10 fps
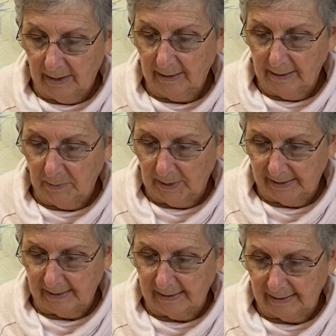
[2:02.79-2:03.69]
and the
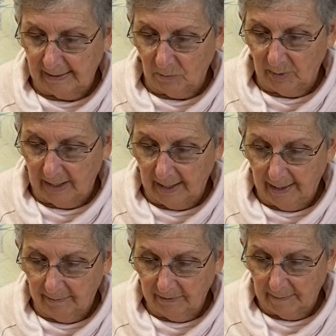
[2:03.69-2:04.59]
blessings that we have.
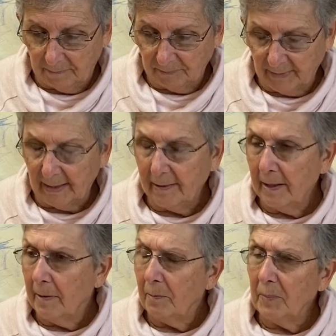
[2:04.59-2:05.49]

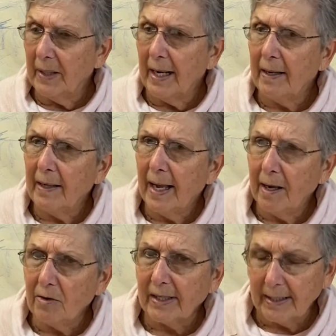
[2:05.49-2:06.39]
But how
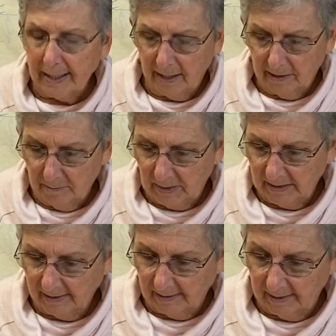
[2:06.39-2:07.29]
can
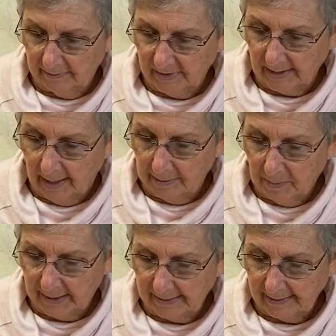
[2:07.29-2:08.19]
enemies live side
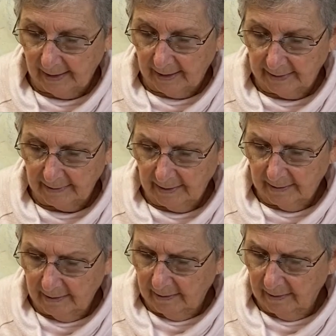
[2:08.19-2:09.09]
by side
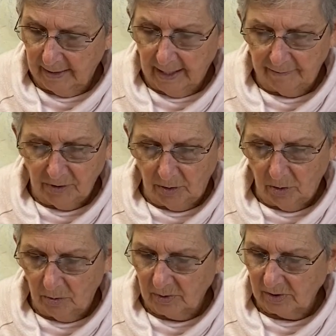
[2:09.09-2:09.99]
and have
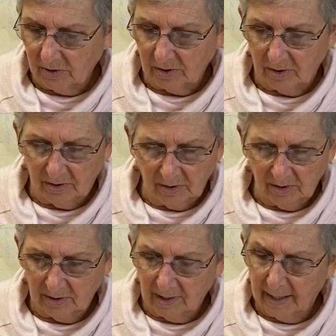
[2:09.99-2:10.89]
no
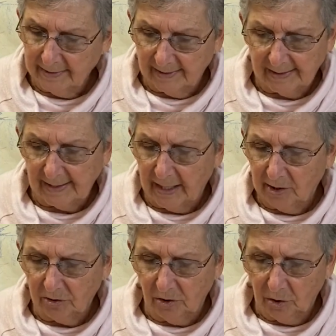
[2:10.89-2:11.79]
desire
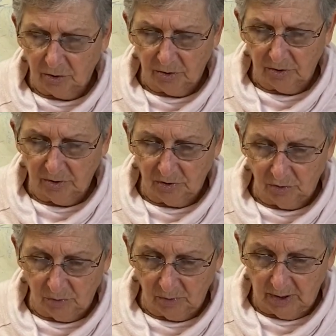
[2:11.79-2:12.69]
to hurt or
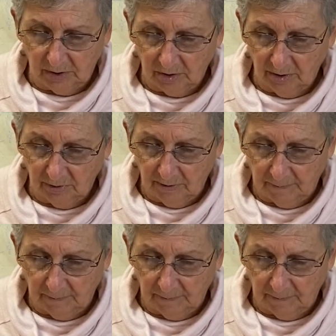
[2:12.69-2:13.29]
destroy each other?